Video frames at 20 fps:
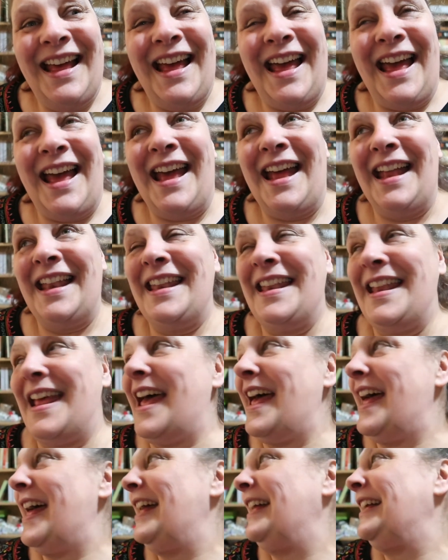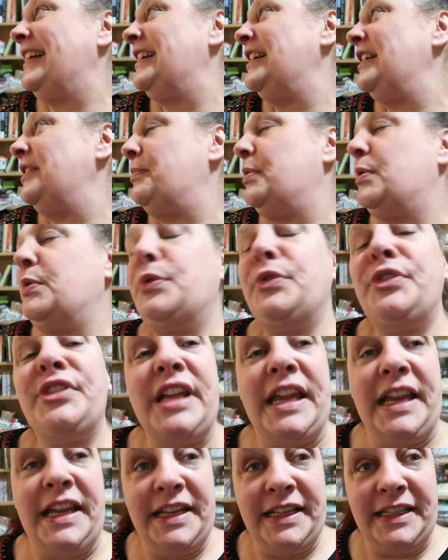and uh, Paul's
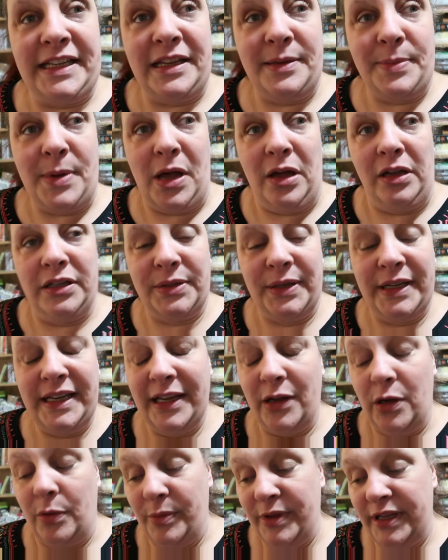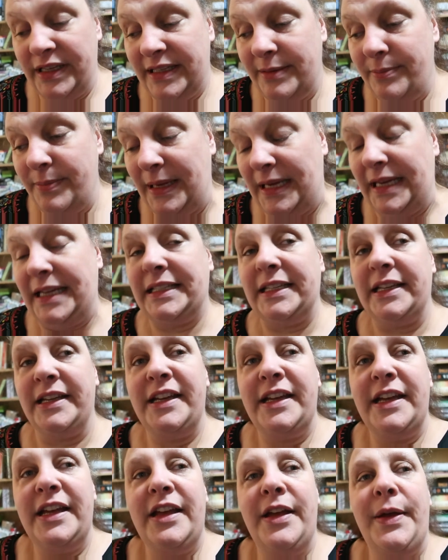taking her down the park so I can get on with this in peace
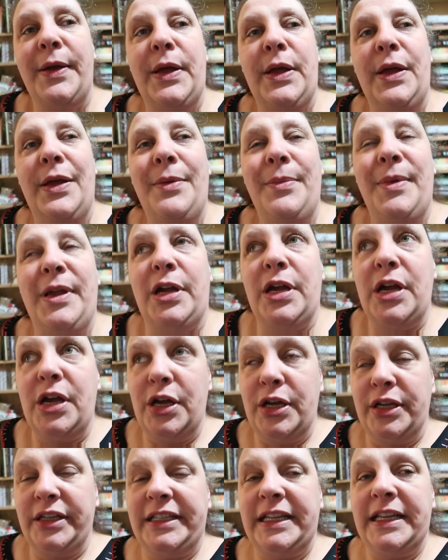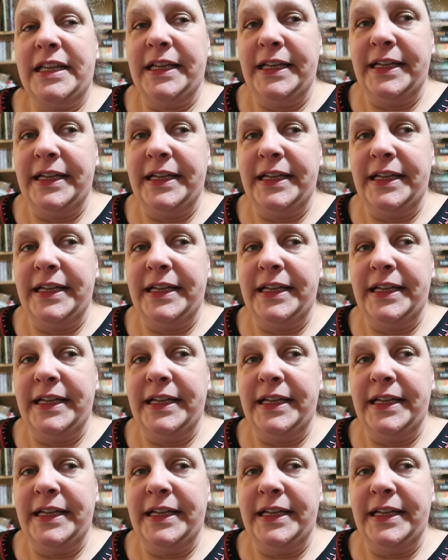because